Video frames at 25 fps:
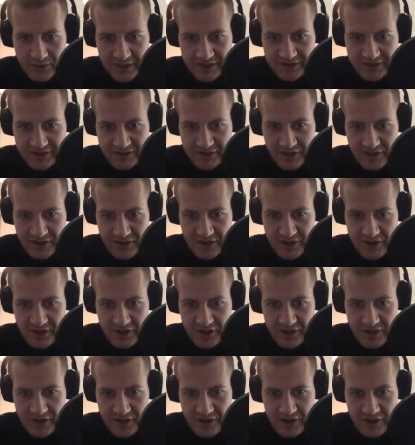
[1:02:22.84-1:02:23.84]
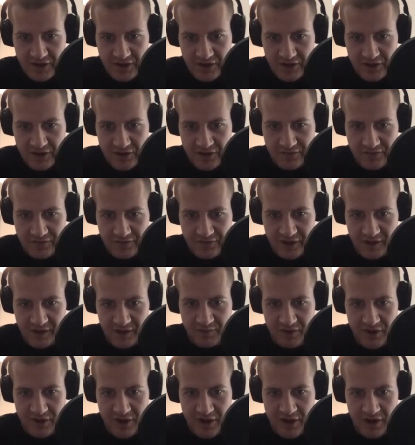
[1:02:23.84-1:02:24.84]
Let's go
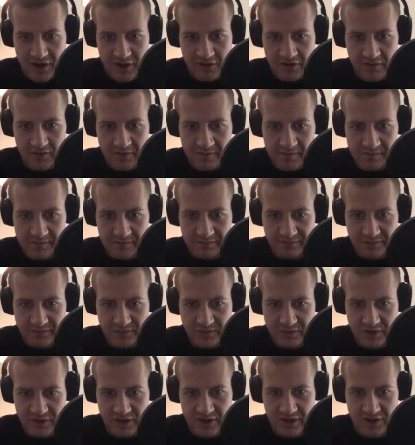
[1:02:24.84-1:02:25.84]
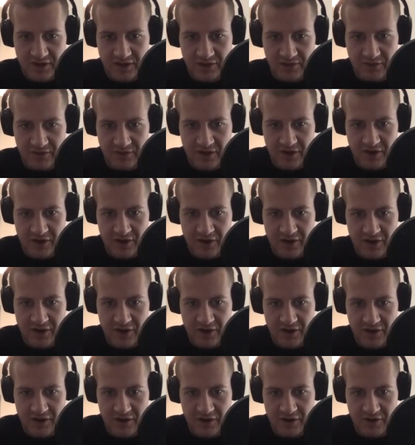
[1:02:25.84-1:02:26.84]
Philip Rowe. We're going to
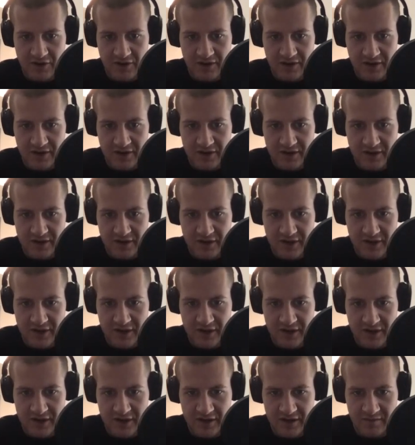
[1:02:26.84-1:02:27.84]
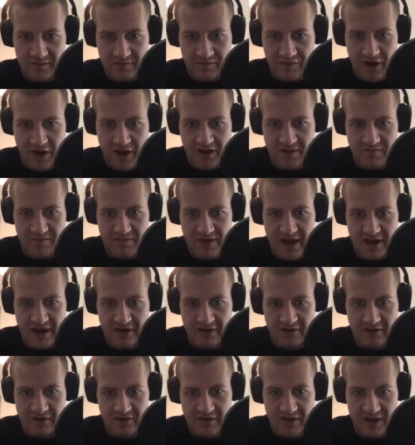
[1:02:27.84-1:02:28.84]
throw in Bryan
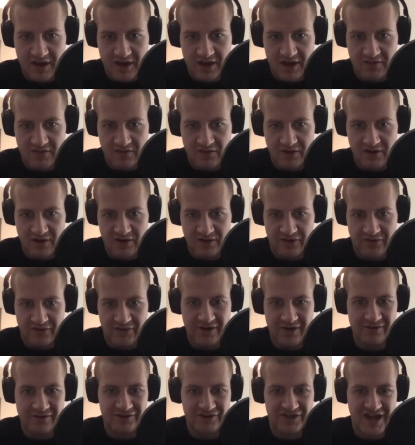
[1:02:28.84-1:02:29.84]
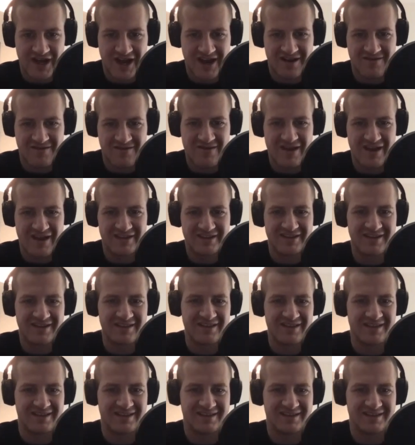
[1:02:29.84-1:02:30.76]
Battle, and we're going to throw in Jack Hermansson.